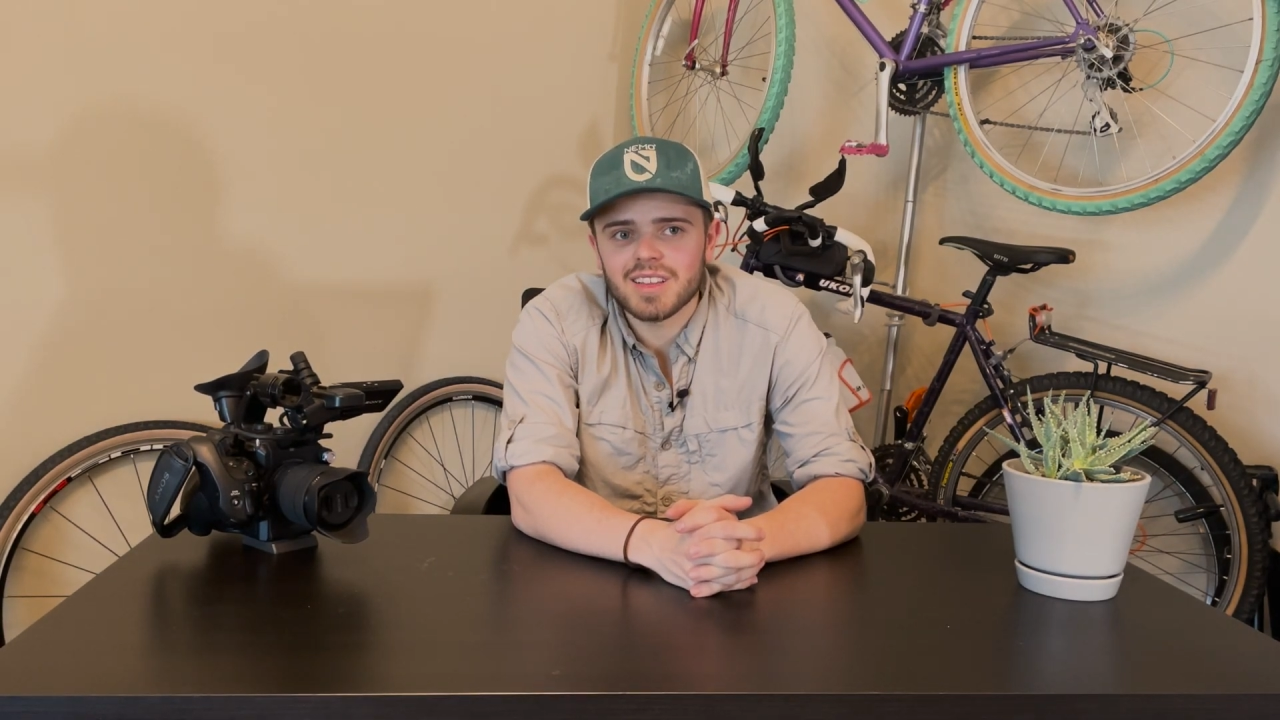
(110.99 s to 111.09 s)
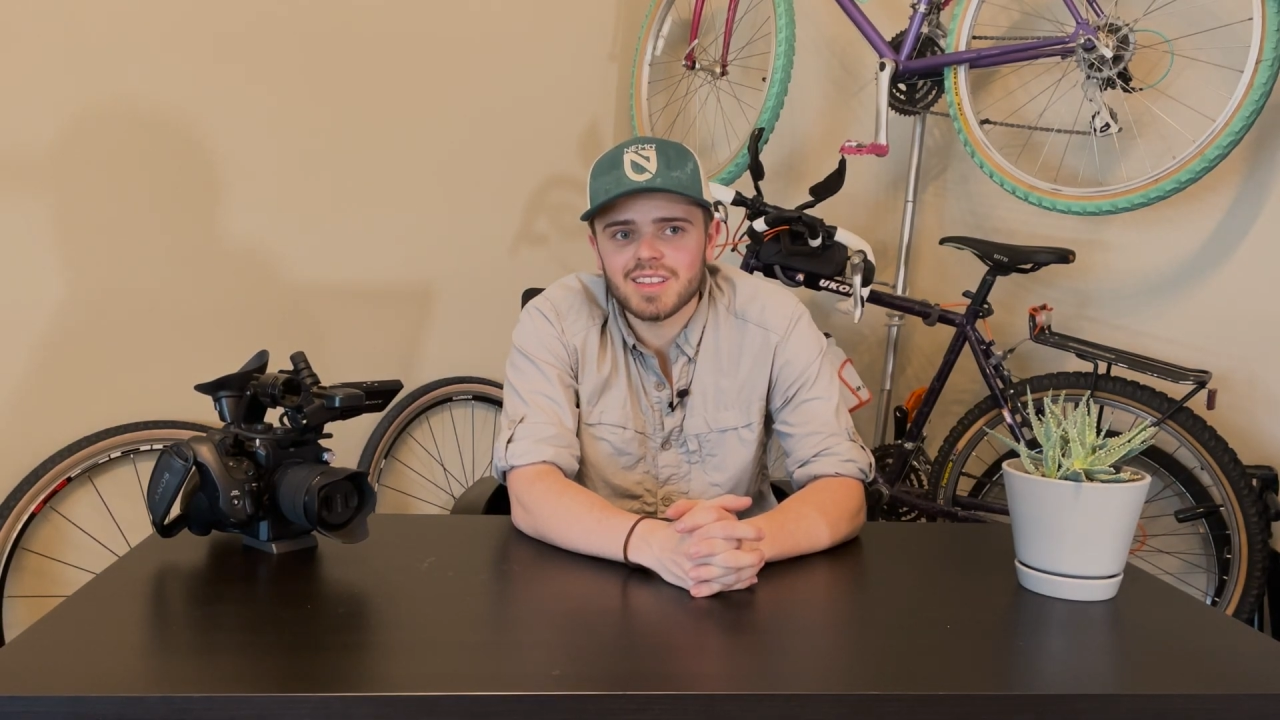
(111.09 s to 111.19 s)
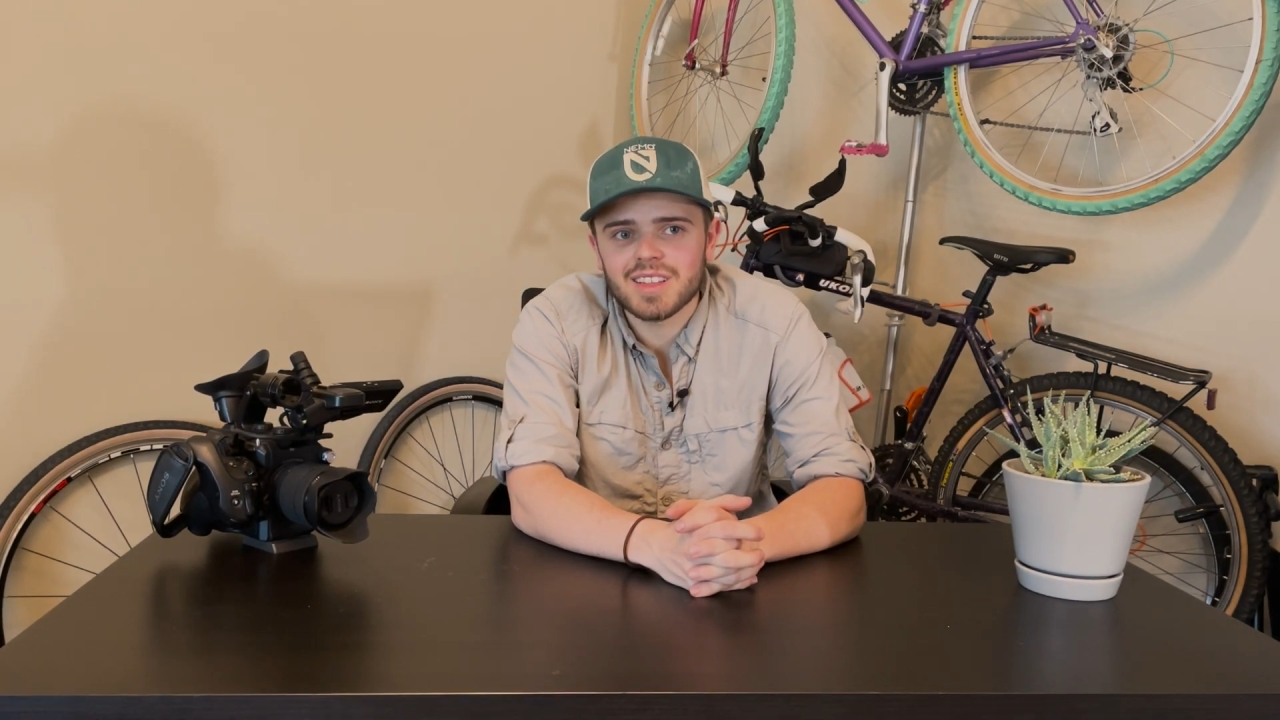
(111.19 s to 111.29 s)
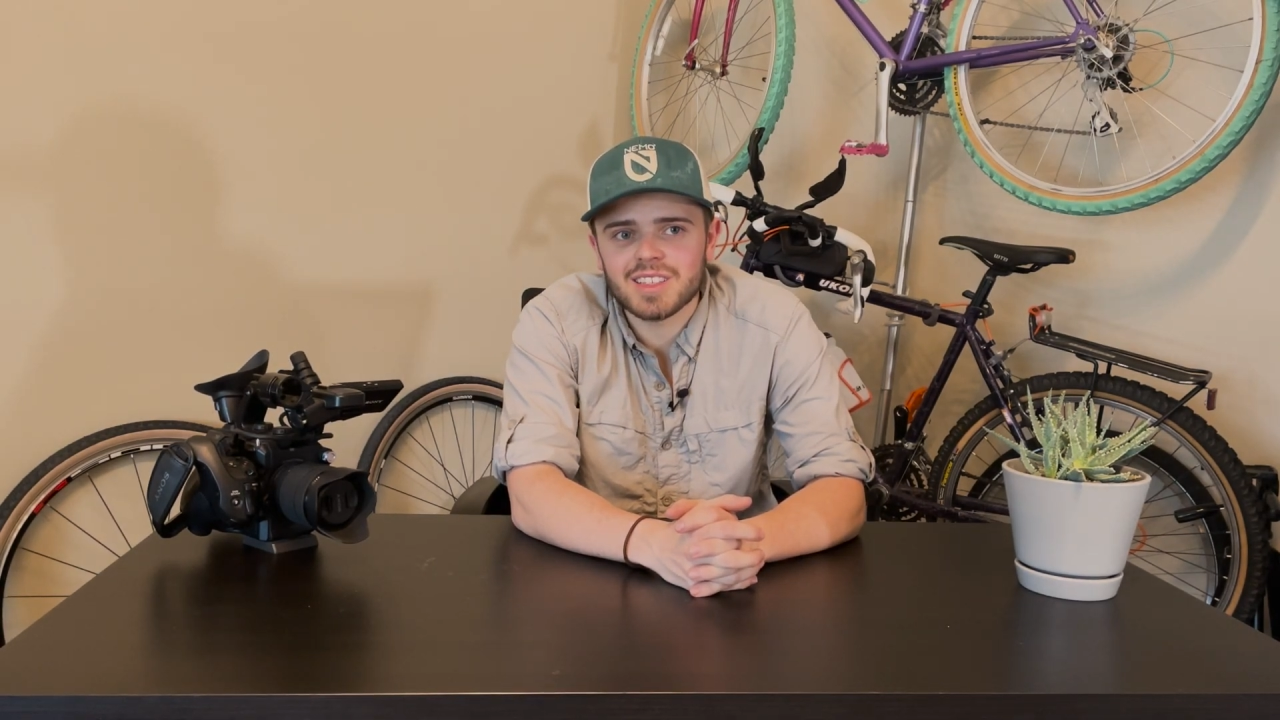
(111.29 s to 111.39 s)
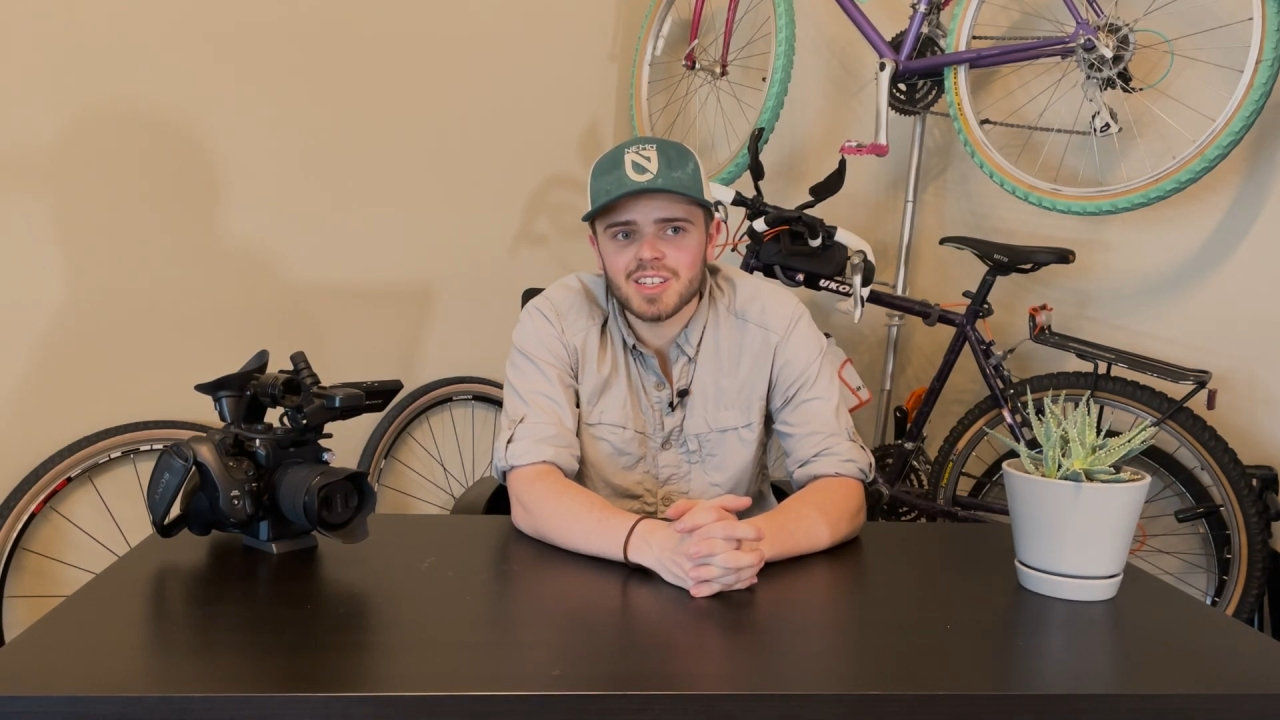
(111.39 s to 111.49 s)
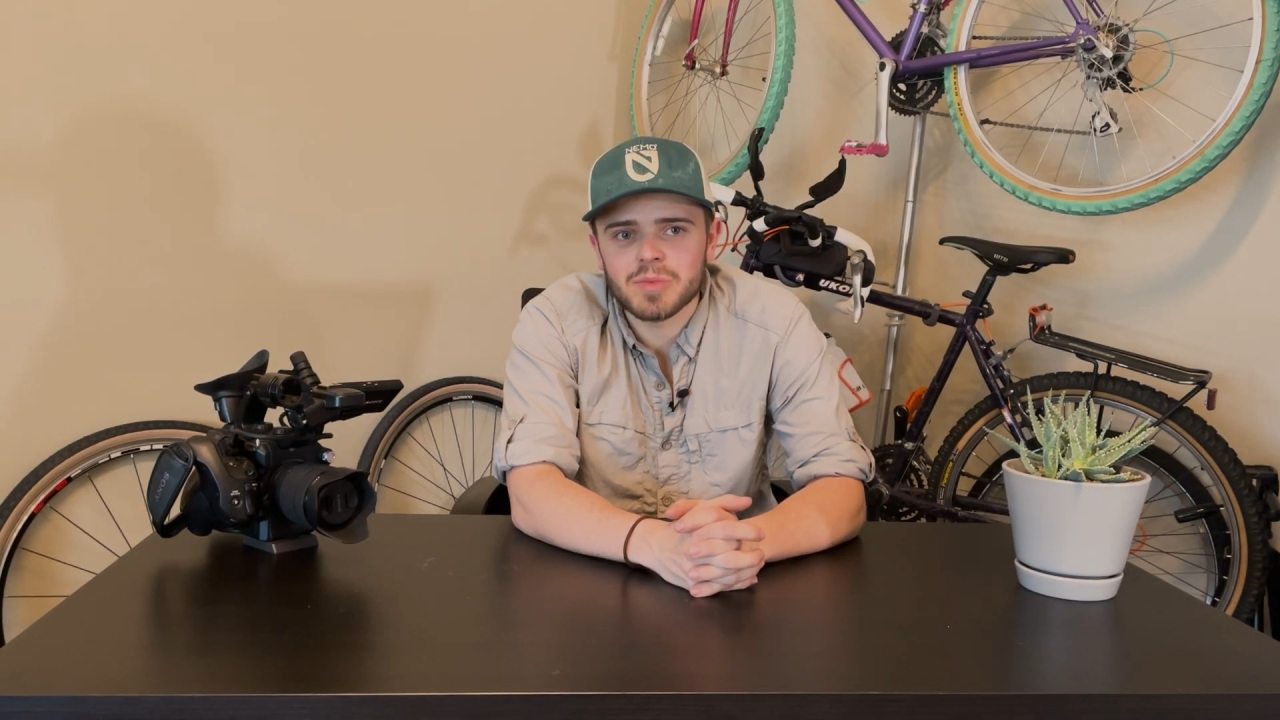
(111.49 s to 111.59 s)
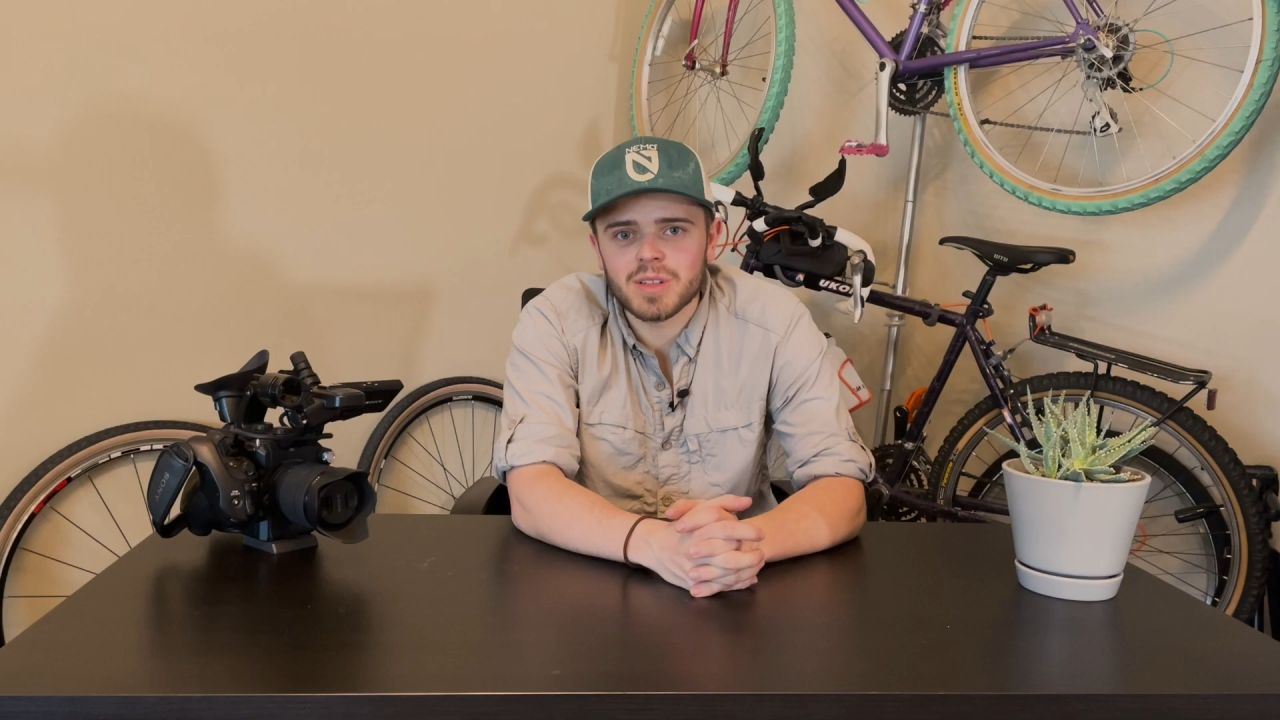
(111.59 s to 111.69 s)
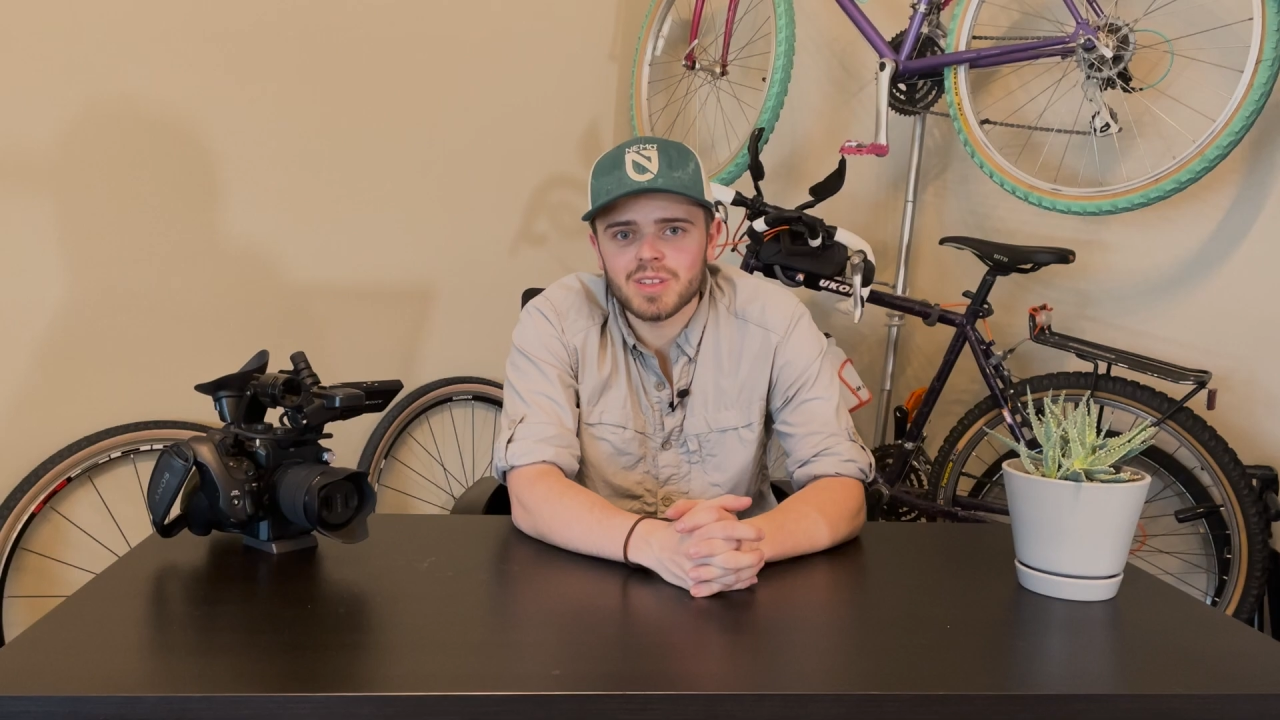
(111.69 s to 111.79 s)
that's going to be a